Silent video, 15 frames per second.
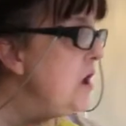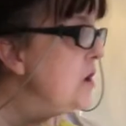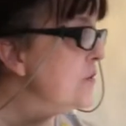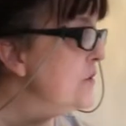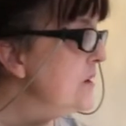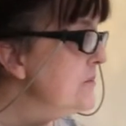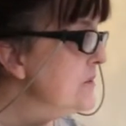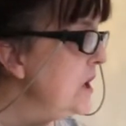
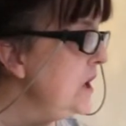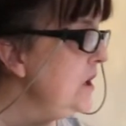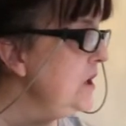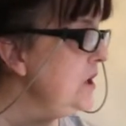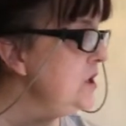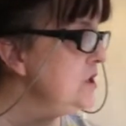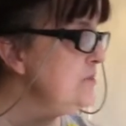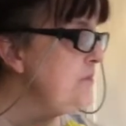Cream
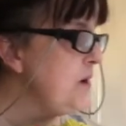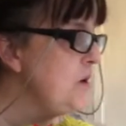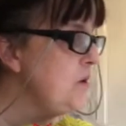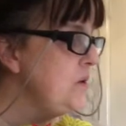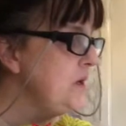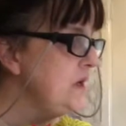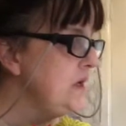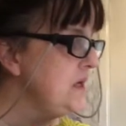colored
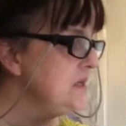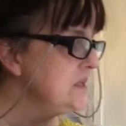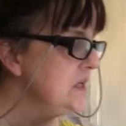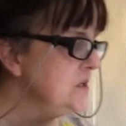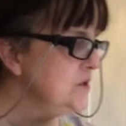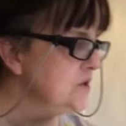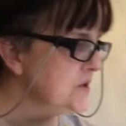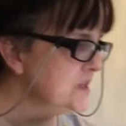ponies
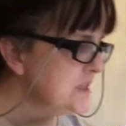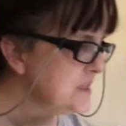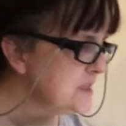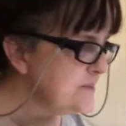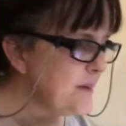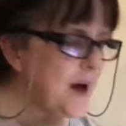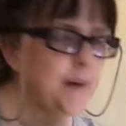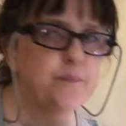and
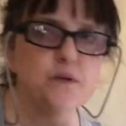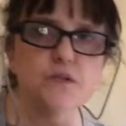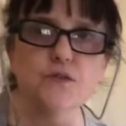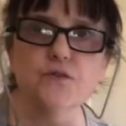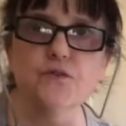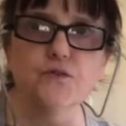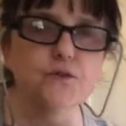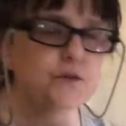crisp apple
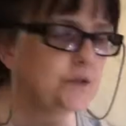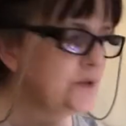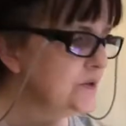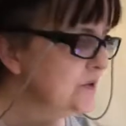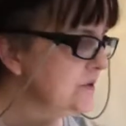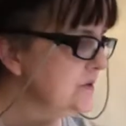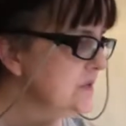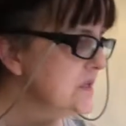
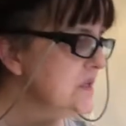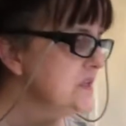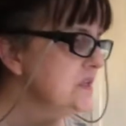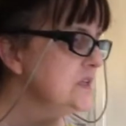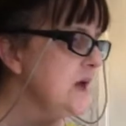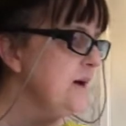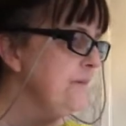strudels.